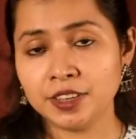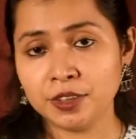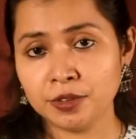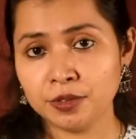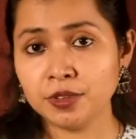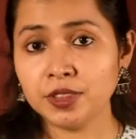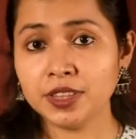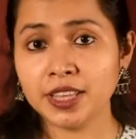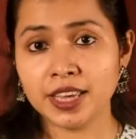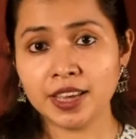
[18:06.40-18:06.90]
you
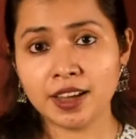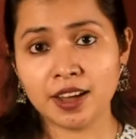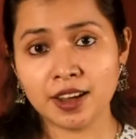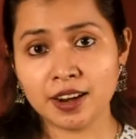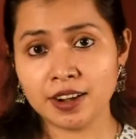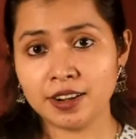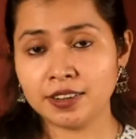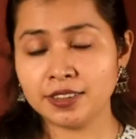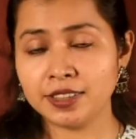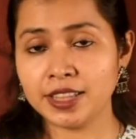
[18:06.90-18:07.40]
know they
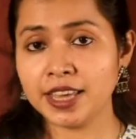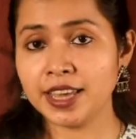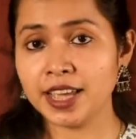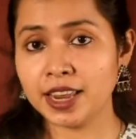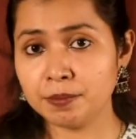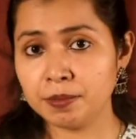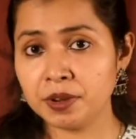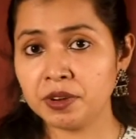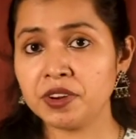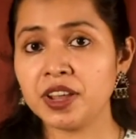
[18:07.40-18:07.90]
are they
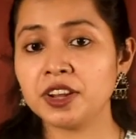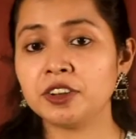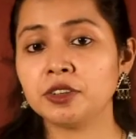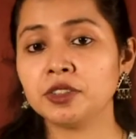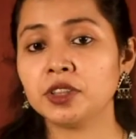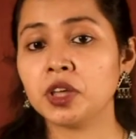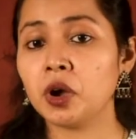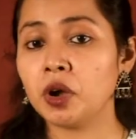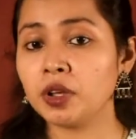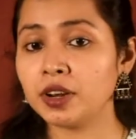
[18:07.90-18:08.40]
can be read
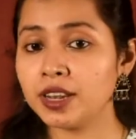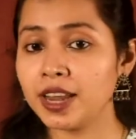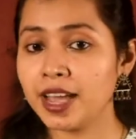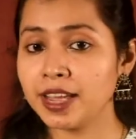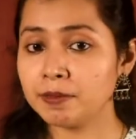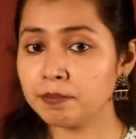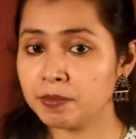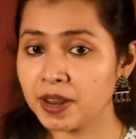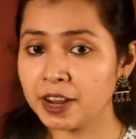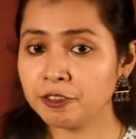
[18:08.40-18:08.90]
on the
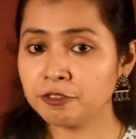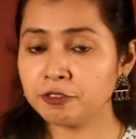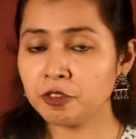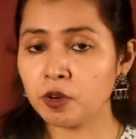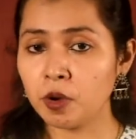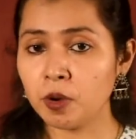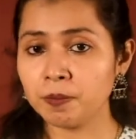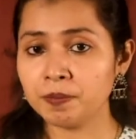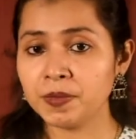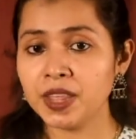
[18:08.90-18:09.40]
online
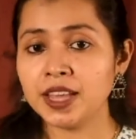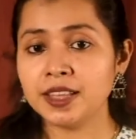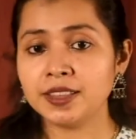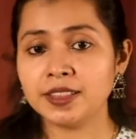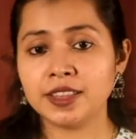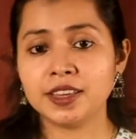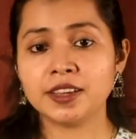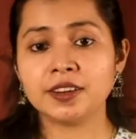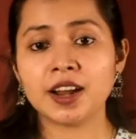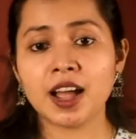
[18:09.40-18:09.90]
platform
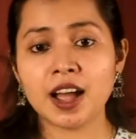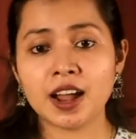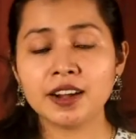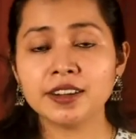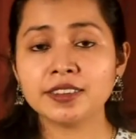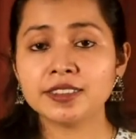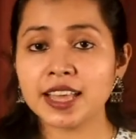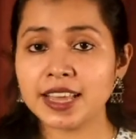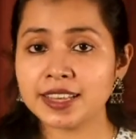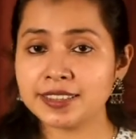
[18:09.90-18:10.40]
there are
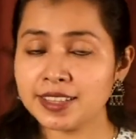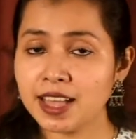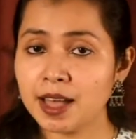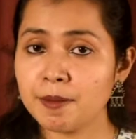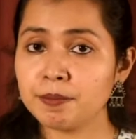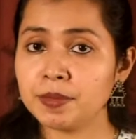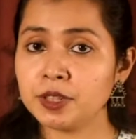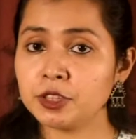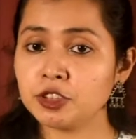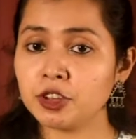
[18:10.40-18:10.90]
the
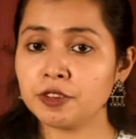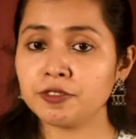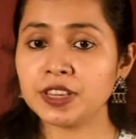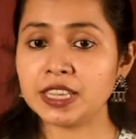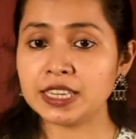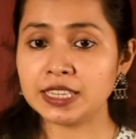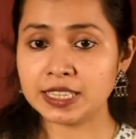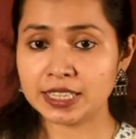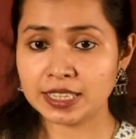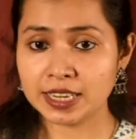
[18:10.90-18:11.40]
examples of
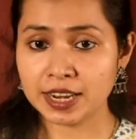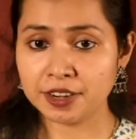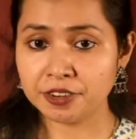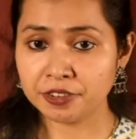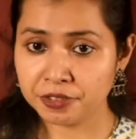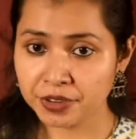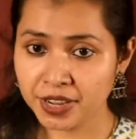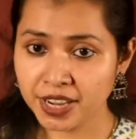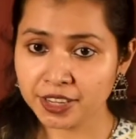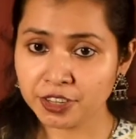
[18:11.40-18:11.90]
internet
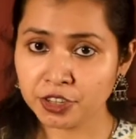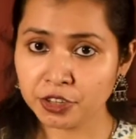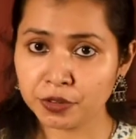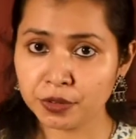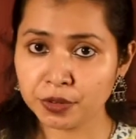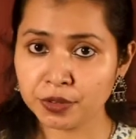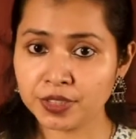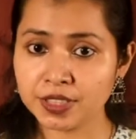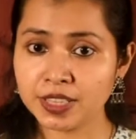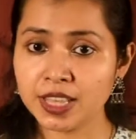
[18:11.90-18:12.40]

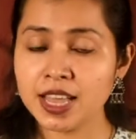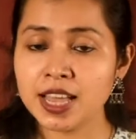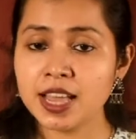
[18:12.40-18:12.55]
radios